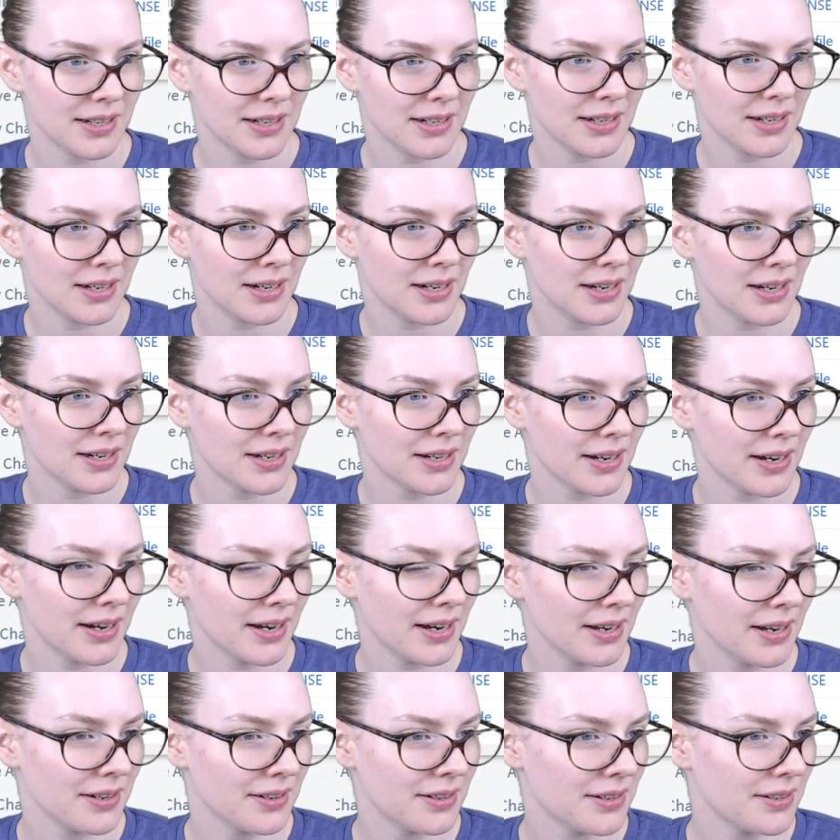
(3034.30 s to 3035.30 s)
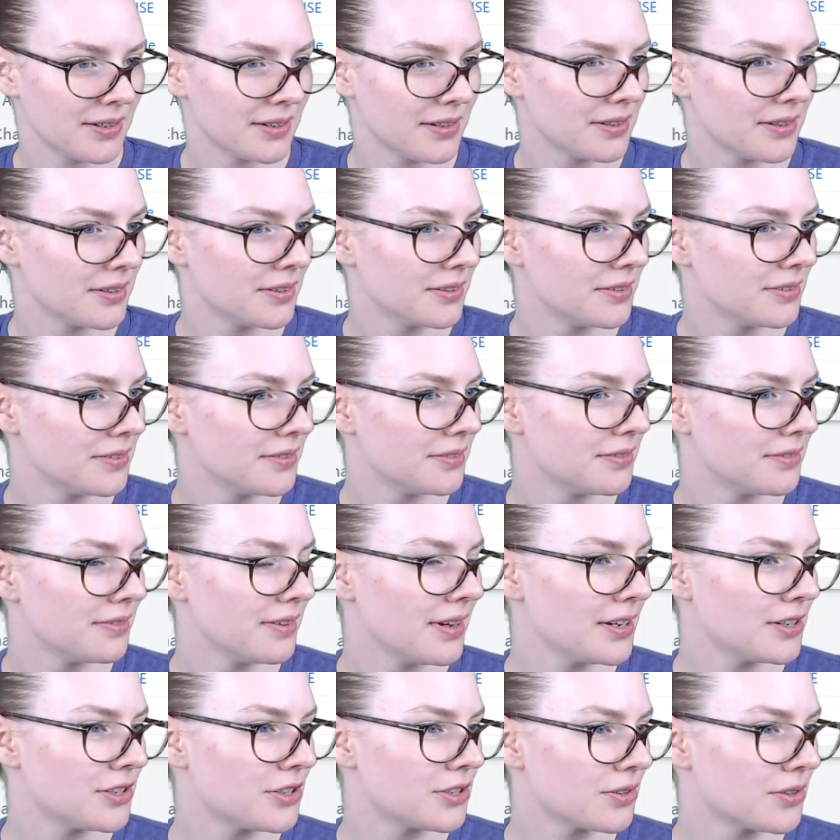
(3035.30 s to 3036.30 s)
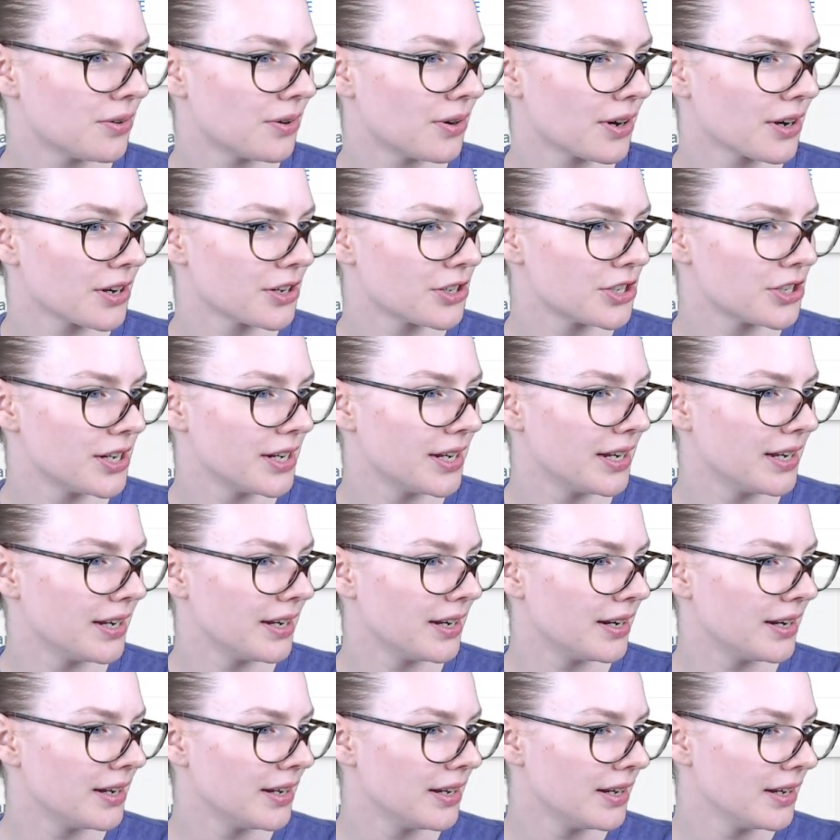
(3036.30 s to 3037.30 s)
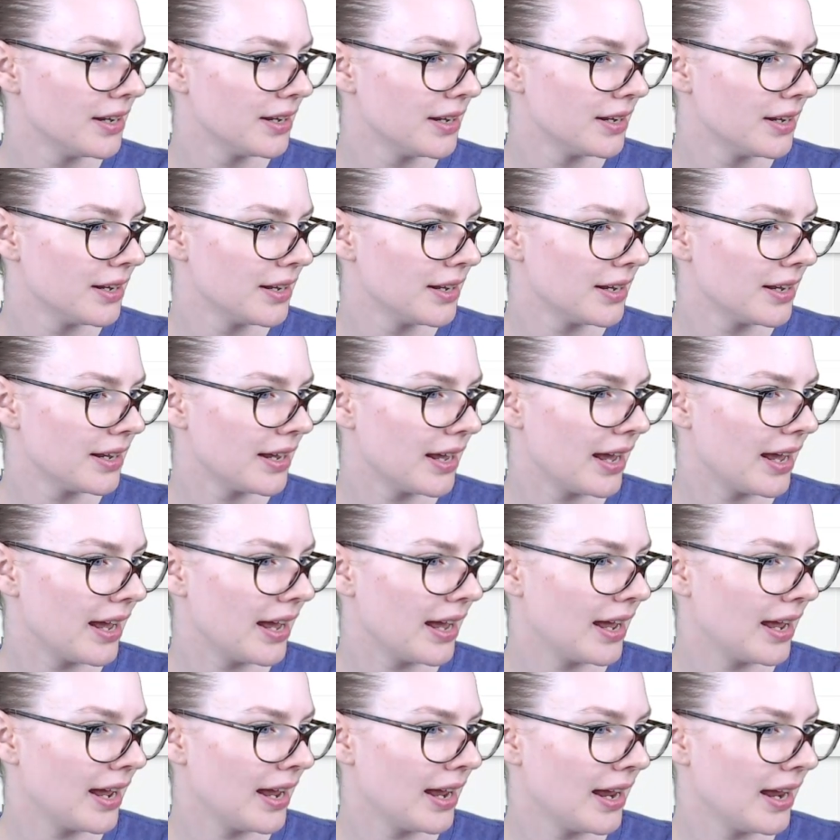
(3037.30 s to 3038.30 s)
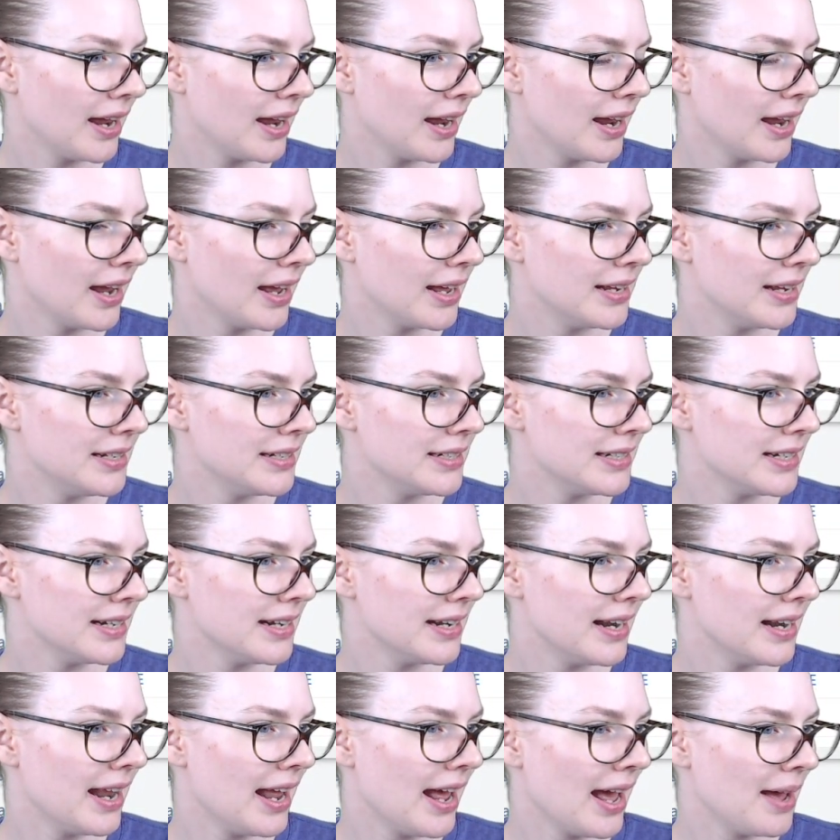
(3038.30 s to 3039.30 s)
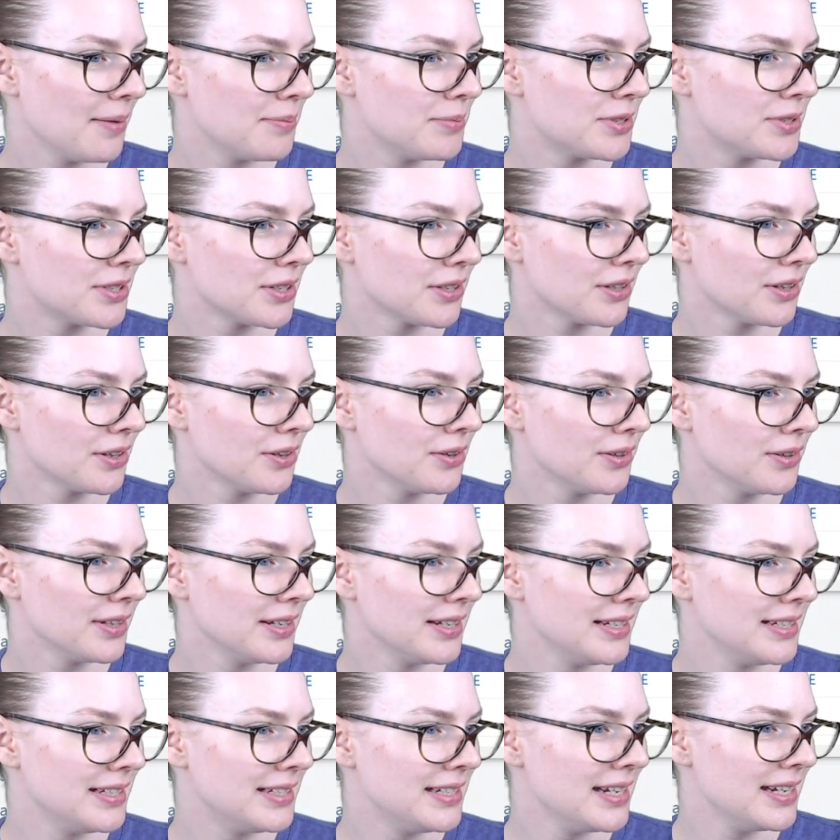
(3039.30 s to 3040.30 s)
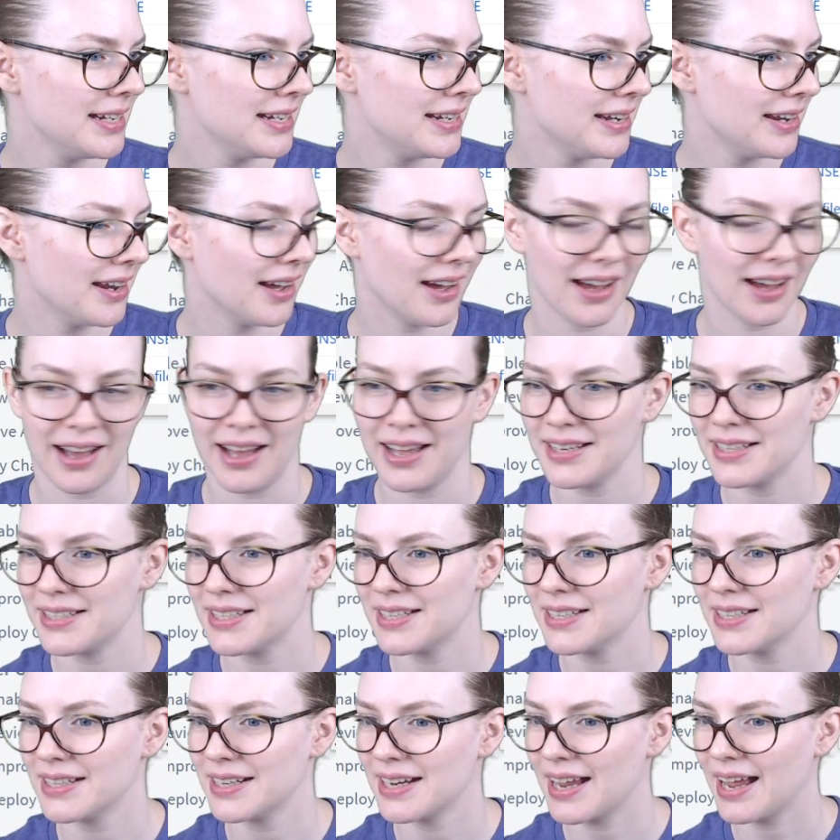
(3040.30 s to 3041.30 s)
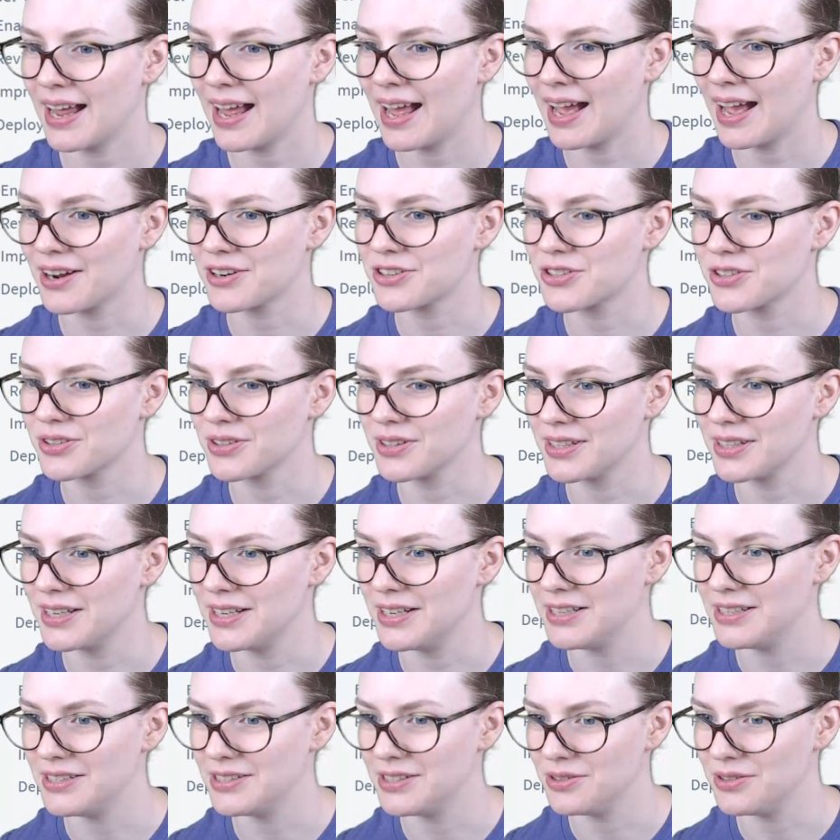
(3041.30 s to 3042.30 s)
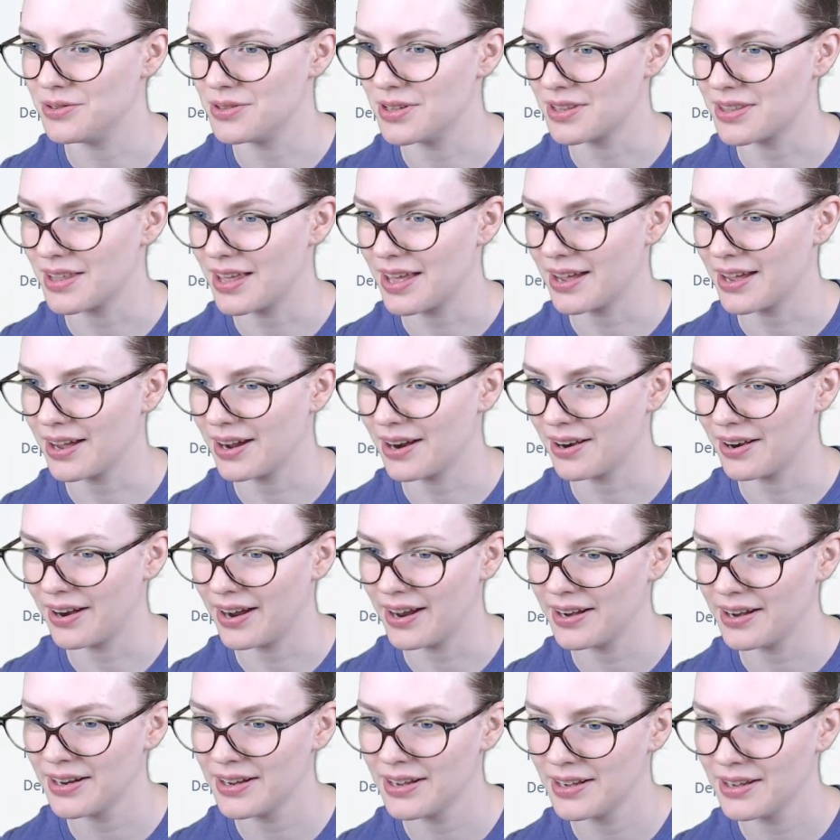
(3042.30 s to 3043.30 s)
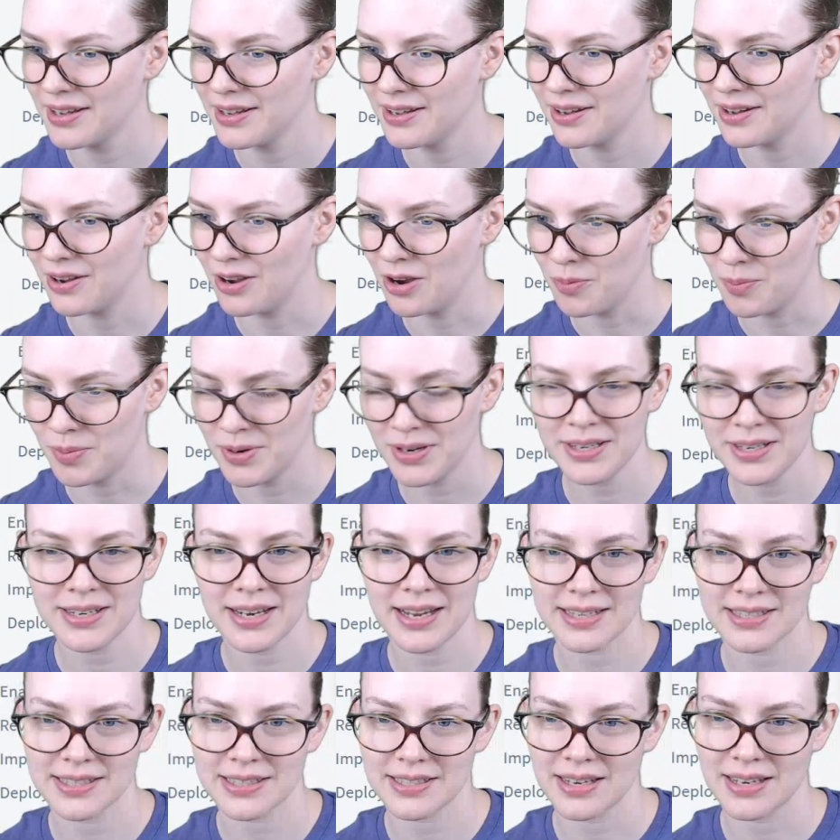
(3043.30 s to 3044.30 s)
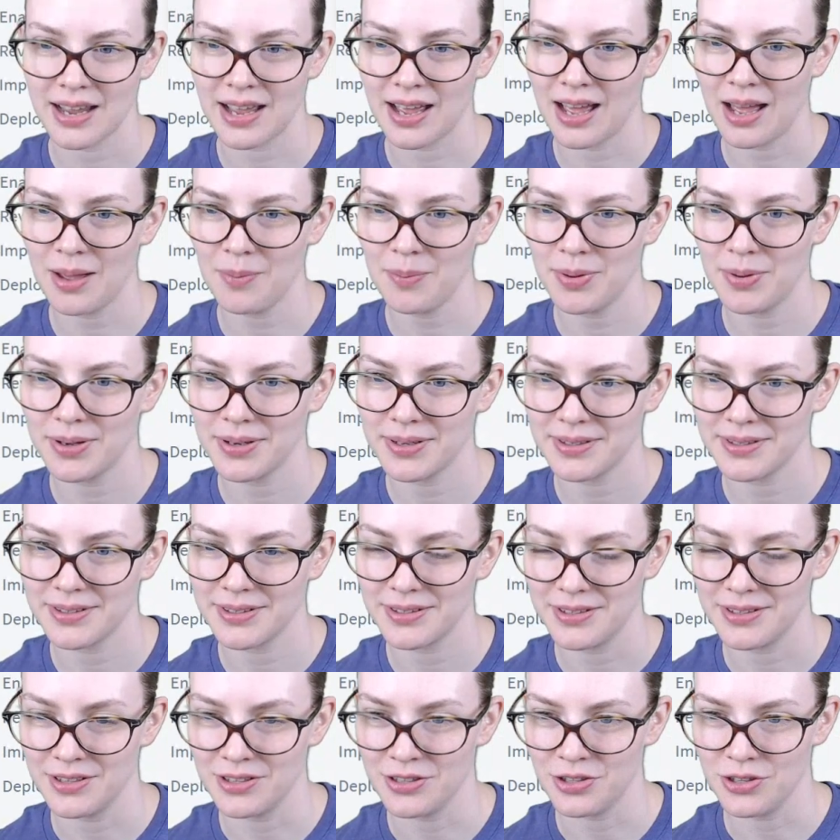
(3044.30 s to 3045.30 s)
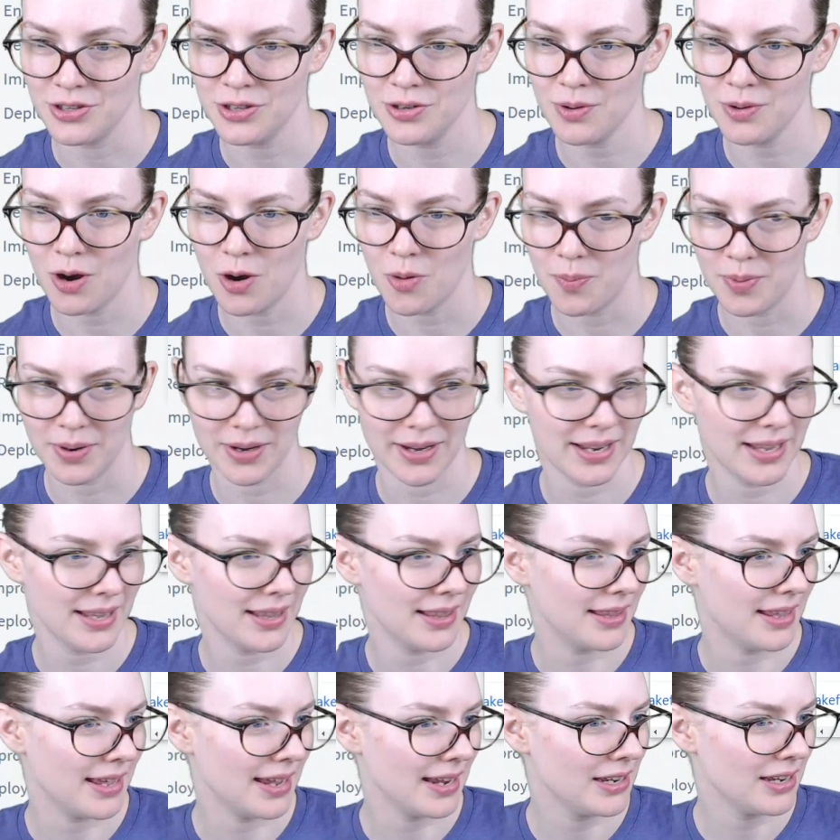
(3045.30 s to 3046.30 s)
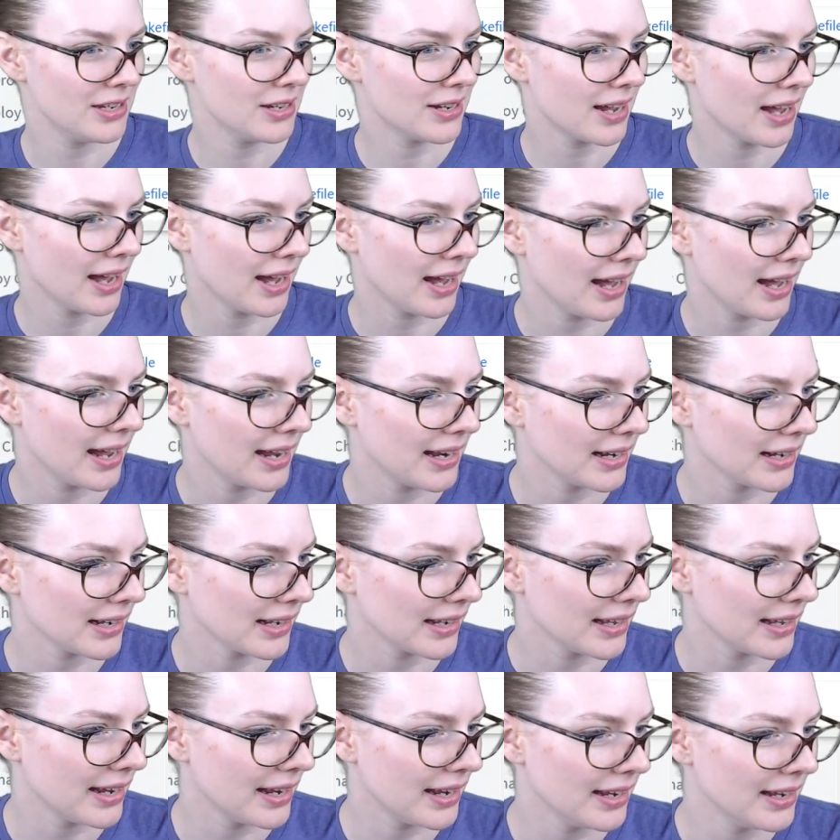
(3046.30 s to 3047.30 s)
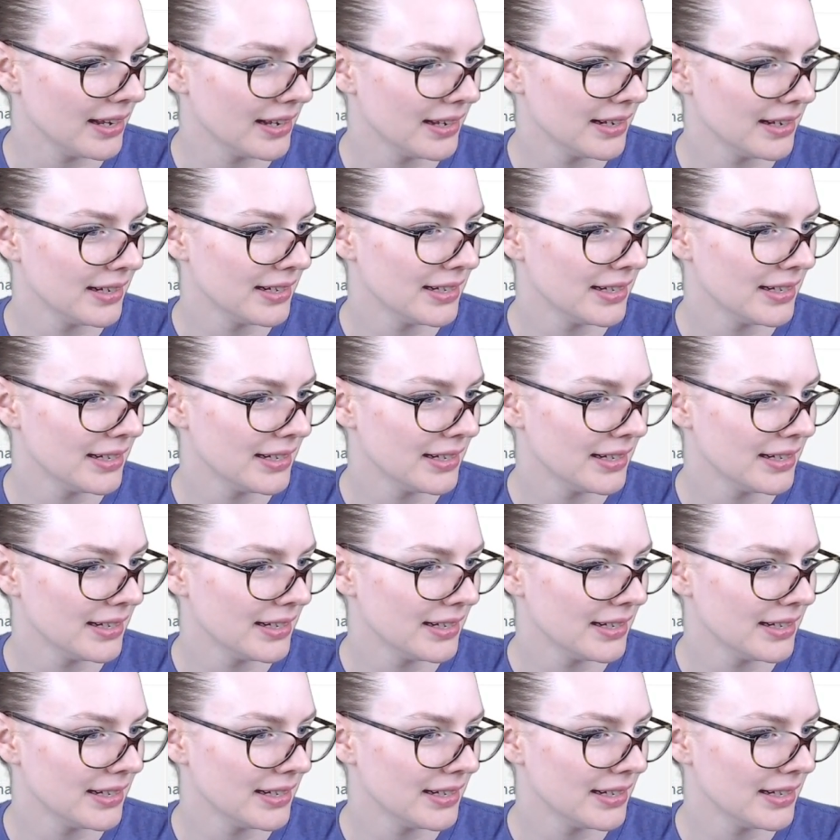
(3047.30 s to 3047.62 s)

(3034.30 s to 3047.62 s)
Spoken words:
All right, fetched origin, and it absolutely did not actually do the thing. All right, open in desktop, do open it, thank you kindly.